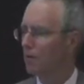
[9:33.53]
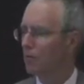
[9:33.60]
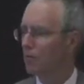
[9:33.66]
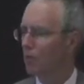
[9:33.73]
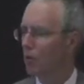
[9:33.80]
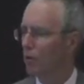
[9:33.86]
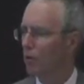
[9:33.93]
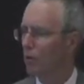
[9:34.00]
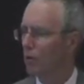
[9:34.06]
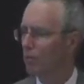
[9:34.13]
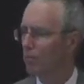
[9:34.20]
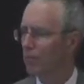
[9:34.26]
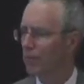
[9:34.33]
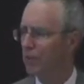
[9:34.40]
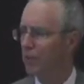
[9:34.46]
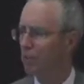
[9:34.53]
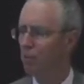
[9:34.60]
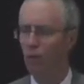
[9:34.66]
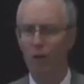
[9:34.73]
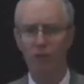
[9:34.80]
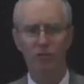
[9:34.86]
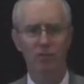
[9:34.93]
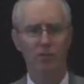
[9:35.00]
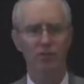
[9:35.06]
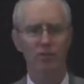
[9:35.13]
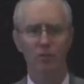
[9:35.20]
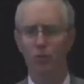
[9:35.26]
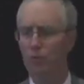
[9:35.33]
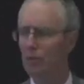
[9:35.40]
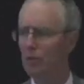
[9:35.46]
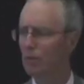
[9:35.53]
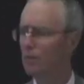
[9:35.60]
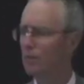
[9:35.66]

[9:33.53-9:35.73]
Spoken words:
So, you know, pick your poison, if you will,